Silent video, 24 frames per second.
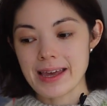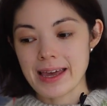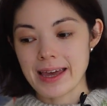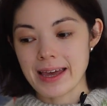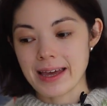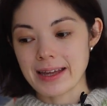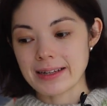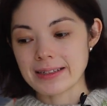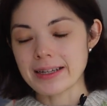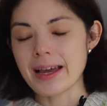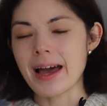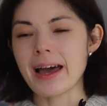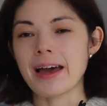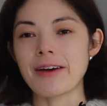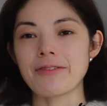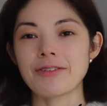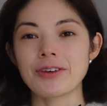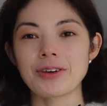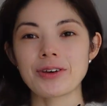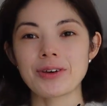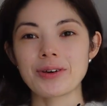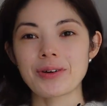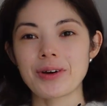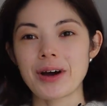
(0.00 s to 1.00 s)
And yeah, if
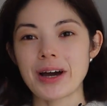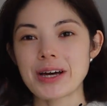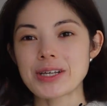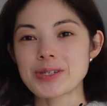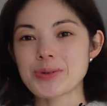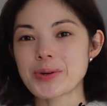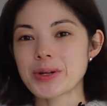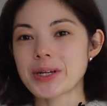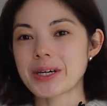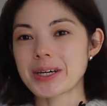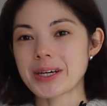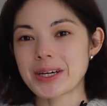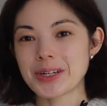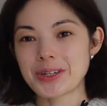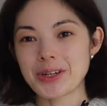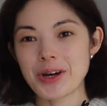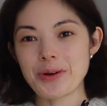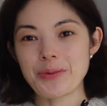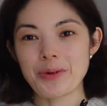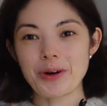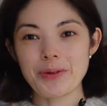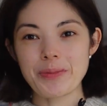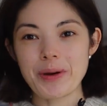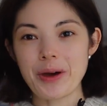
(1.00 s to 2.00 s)
you guys want to
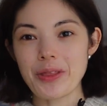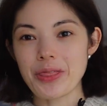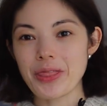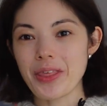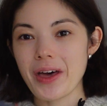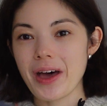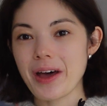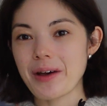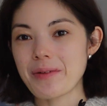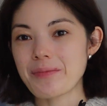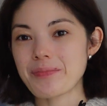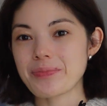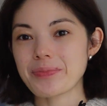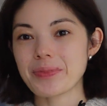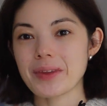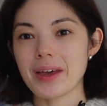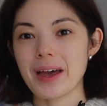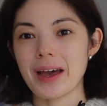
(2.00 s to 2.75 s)
know more about that,